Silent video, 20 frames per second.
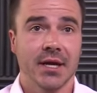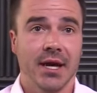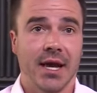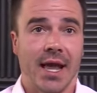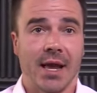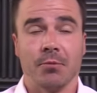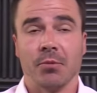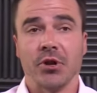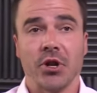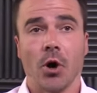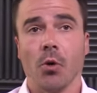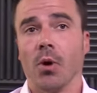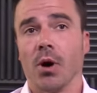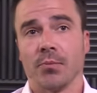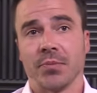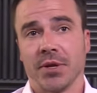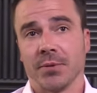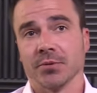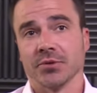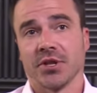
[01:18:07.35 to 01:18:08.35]
and we don't want
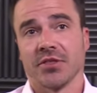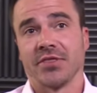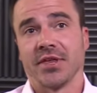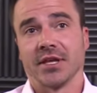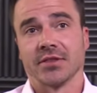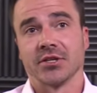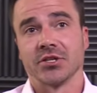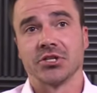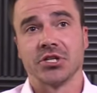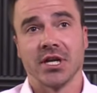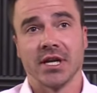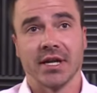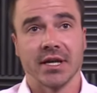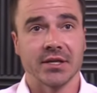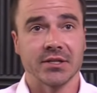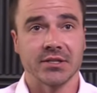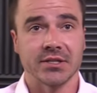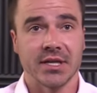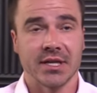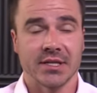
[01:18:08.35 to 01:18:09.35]
people to think that cheating
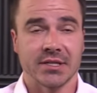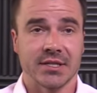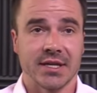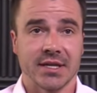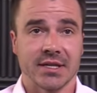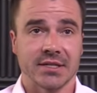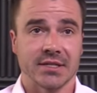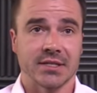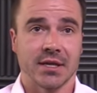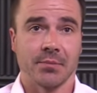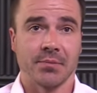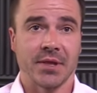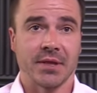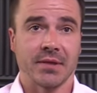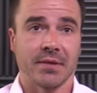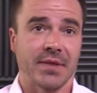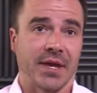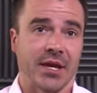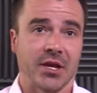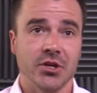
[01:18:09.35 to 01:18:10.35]
is is is something
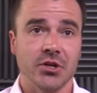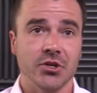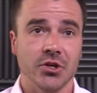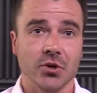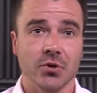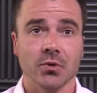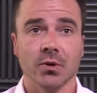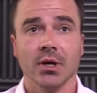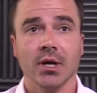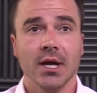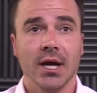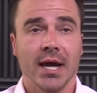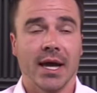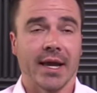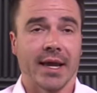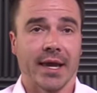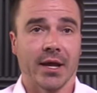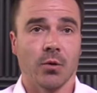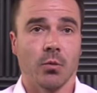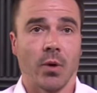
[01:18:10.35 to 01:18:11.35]
that they can do
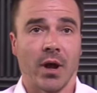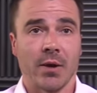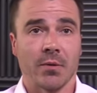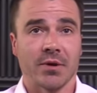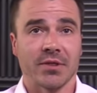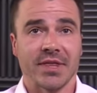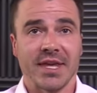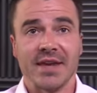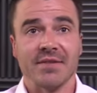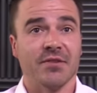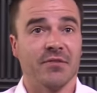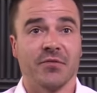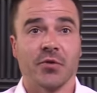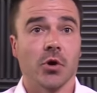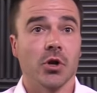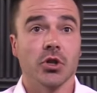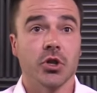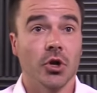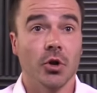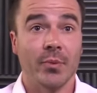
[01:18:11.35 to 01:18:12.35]
and get away with, even for
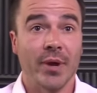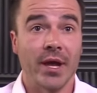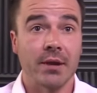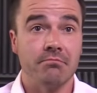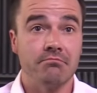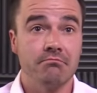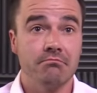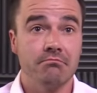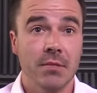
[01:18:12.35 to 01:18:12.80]
a little bit,